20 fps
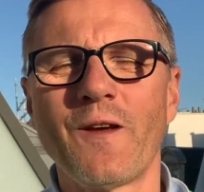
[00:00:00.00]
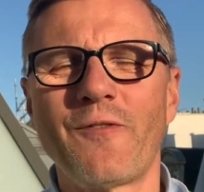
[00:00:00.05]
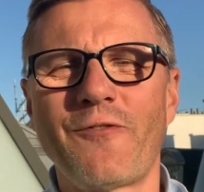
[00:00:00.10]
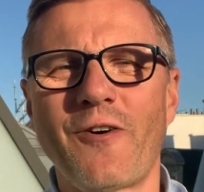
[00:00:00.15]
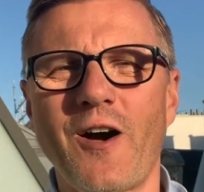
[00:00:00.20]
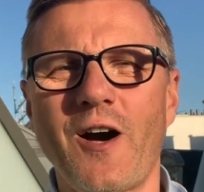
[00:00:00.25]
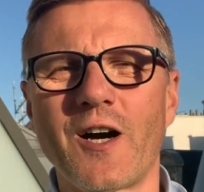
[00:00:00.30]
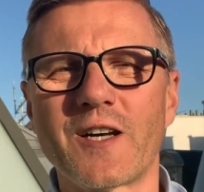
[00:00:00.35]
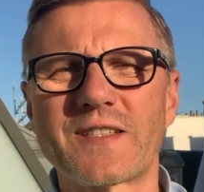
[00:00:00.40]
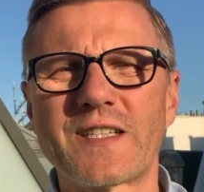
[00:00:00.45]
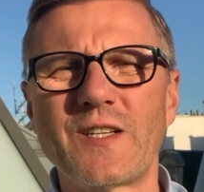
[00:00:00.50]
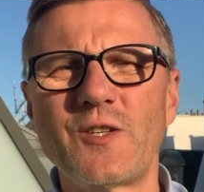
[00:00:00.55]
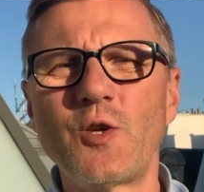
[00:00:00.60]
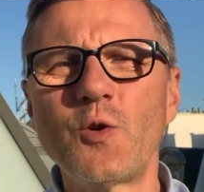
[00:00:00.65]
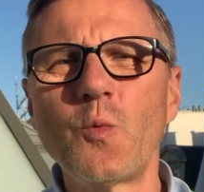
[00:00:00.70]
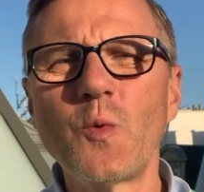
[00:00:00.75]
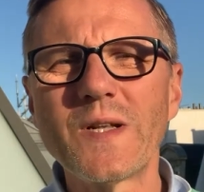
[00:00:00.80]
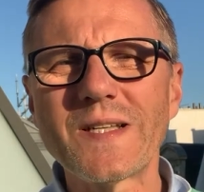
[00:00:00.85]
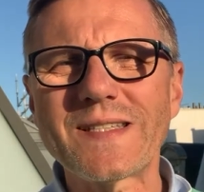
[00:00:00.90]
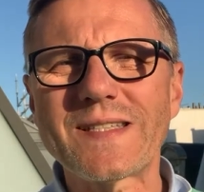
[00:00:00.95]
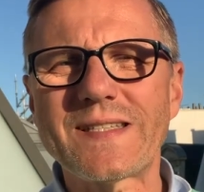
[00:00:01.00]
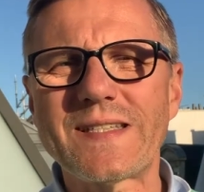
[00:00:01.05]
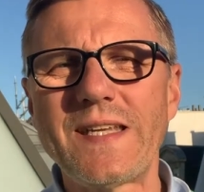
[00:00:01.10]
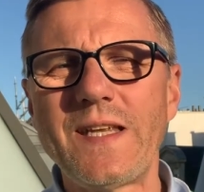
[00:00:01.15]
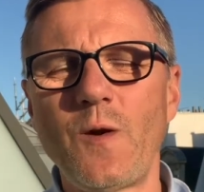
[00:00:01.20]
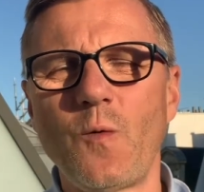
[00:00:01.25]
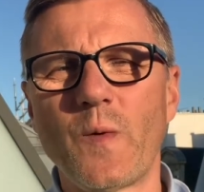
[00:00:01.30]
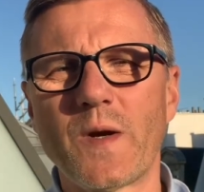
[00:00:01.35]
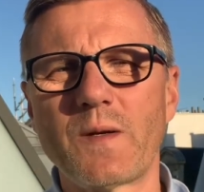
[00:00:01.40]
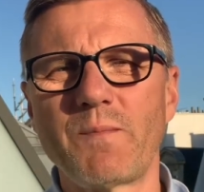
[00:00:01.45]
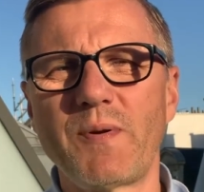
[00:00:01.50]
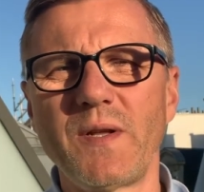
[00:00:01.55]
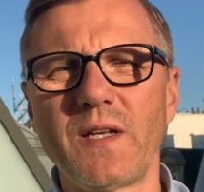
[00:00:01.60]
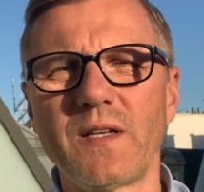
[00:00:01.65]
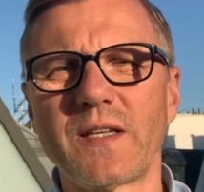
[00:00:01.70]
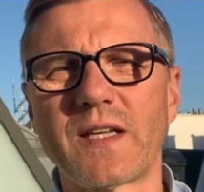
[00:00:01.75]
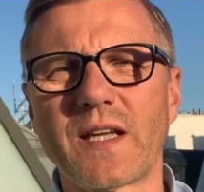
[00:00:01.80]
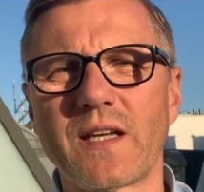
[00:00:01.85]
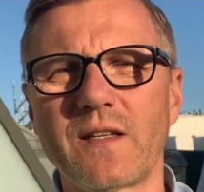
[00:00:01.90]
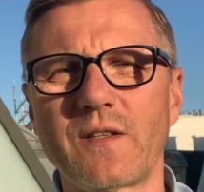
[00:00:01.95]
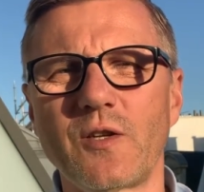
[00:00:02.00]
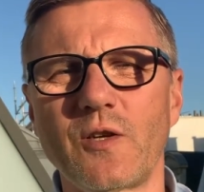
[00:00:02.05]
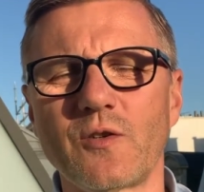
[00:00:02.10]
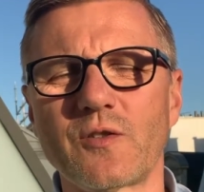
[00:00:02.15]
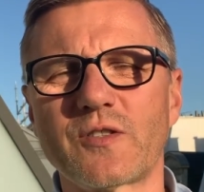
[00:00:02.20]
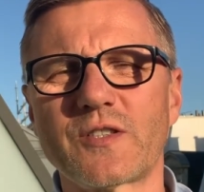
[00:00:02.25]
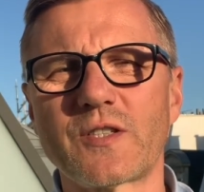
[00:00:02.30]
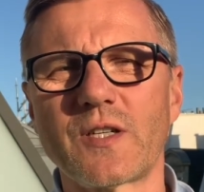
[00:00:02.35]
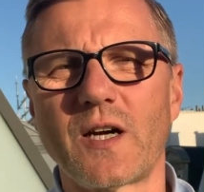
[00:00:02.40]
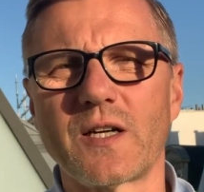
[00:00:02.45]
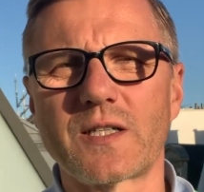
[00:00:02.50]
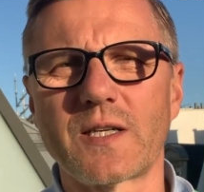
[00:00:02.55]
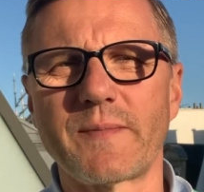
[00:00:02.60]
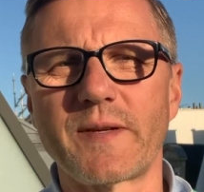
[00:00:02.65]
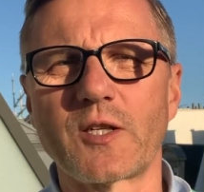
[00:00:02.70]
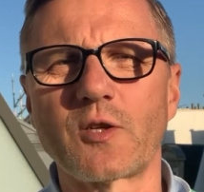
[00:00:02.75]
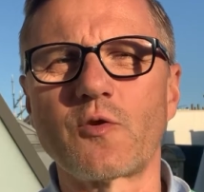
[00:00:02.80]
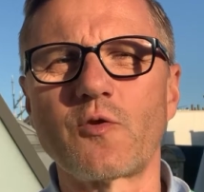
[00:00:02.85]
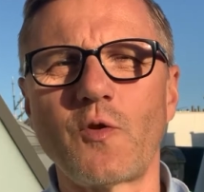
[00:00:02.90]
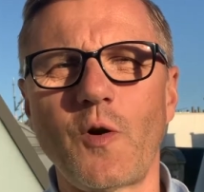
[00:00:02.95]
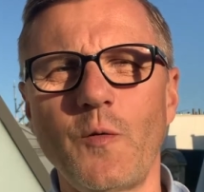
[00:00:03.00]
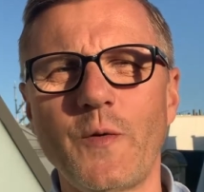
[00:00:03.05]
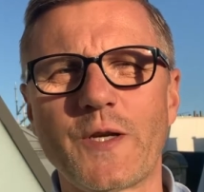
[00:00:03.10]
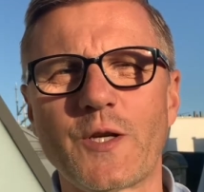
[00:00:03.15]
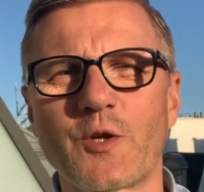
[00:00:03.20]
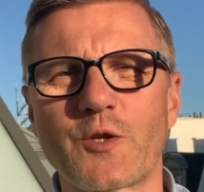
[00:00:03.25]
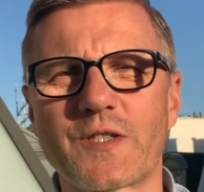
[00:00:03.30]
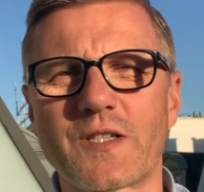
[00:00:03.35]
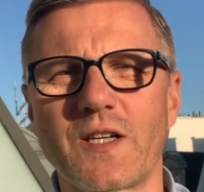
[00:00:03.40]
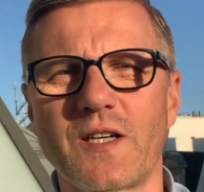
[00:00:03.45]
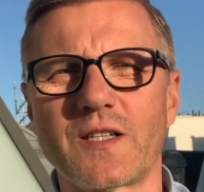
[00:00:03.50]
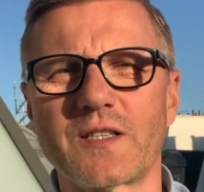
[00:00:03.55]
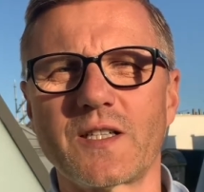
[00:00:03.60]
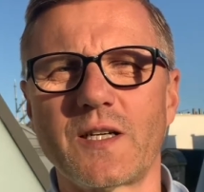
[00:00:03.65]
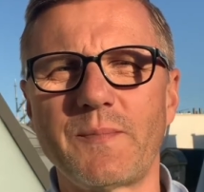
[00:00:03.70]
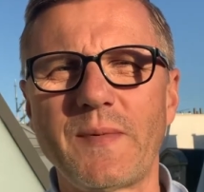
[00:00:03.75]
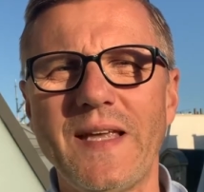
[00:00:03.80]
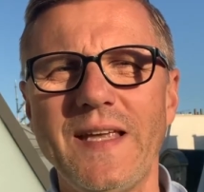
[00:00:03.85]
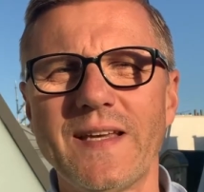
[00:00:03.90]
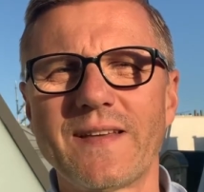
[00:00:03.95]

fast, and you will see when building your startup and growing your startup